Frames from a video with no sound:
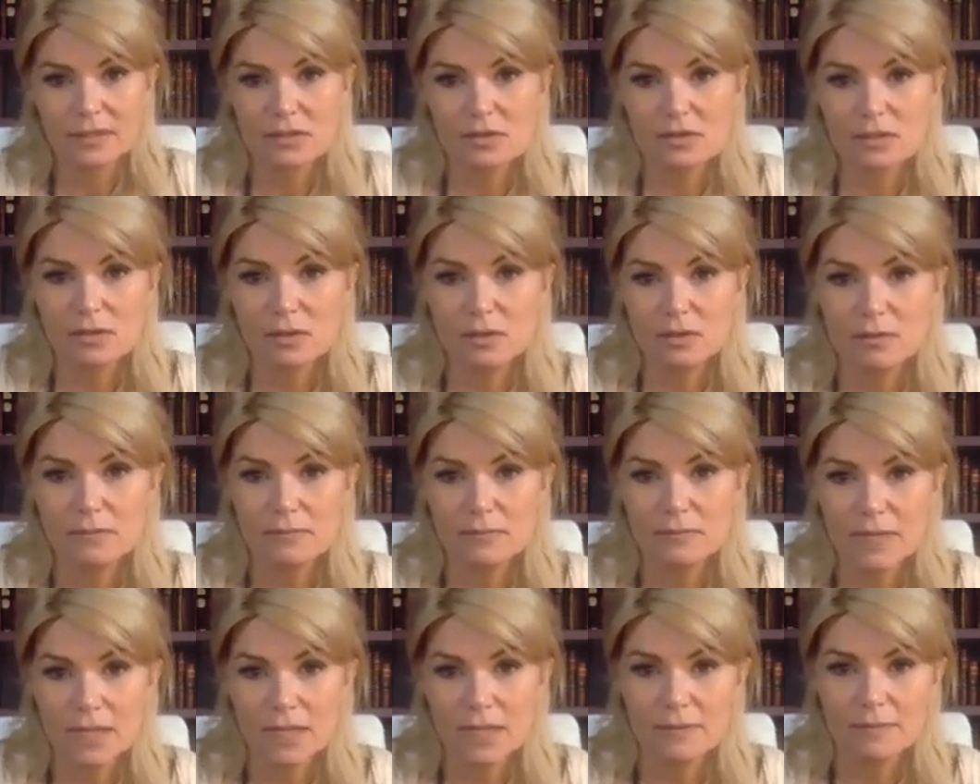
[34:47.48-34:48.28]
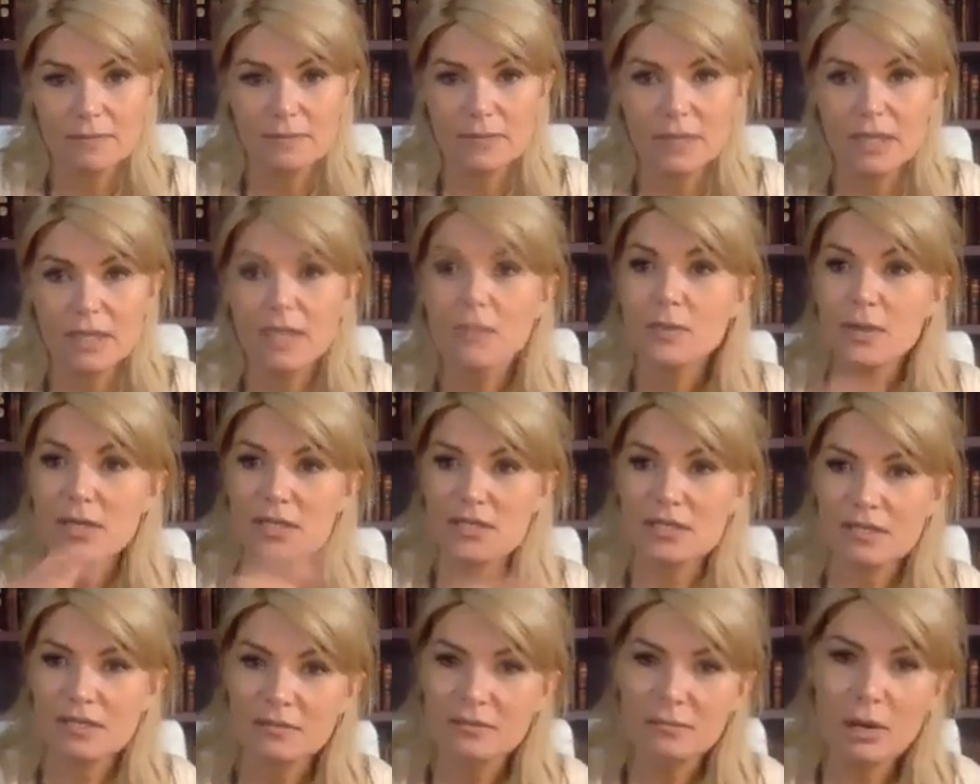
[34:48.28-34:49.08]
So yeah.
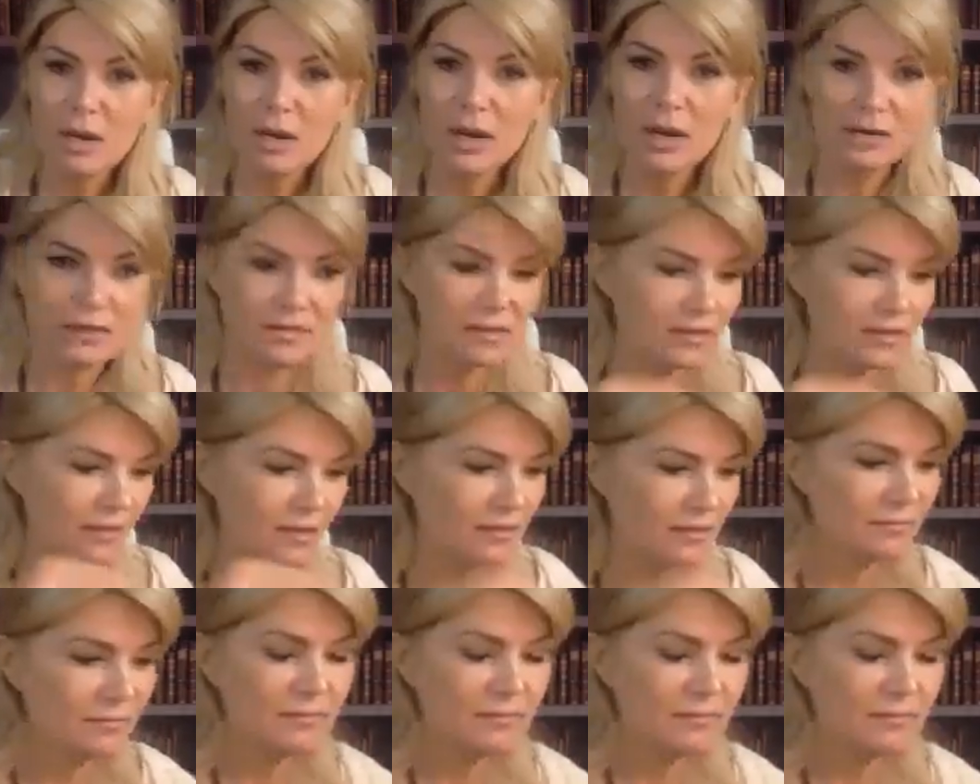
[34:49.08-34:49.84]
Anyways, box.